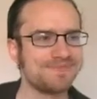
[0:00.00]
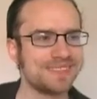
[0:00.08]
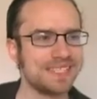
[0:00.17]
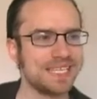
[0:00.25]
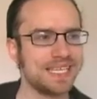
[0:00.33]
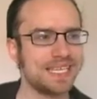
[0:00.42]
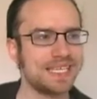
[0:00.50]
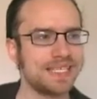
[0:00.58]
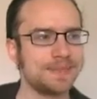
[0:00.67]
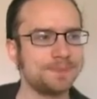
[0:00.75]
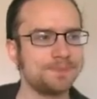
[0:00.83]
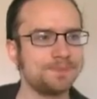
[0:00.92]

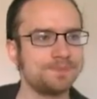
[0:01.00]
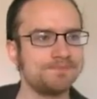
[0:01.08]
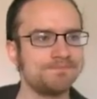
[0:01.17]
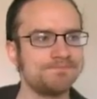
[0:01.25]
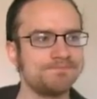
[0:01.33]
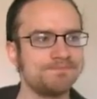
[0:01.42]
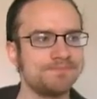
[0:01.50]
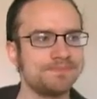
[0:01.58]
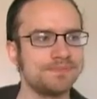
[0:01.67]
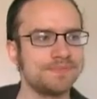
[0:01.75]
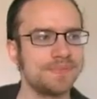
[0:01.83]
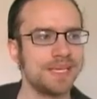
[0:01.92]

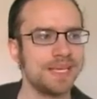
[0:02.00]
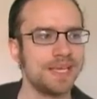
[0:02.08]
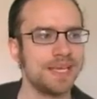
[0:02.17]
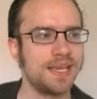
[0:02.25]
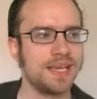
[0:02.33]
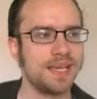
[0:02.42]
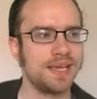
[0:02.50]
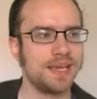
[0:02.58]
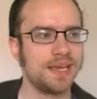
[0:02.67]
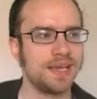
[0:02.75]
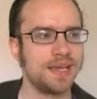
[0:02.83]
[no speech]